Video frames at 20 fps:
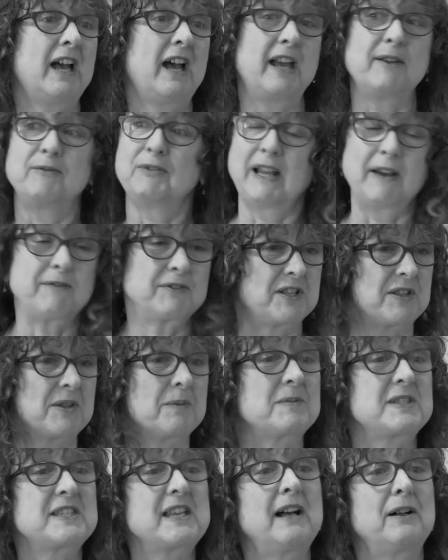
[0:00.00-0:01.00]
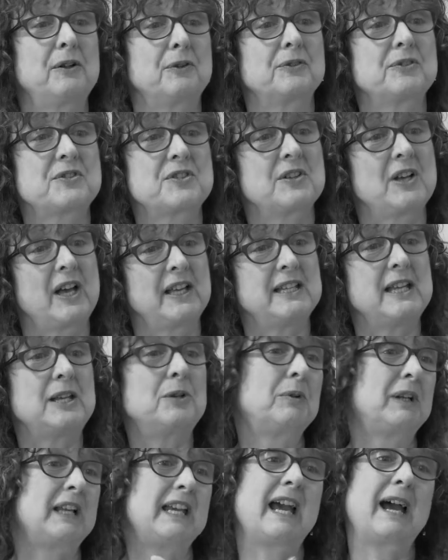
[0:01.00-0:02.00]
if left to themselves, and
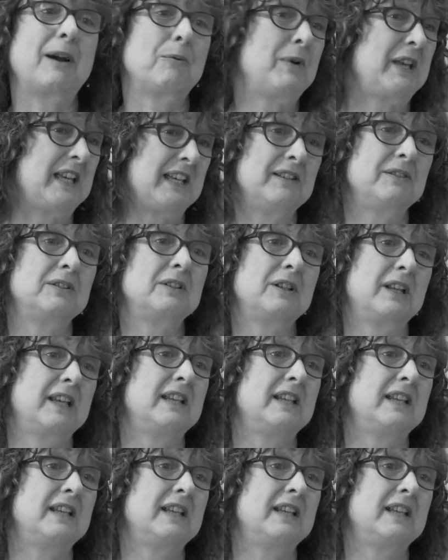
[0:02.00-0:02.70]
equally how we can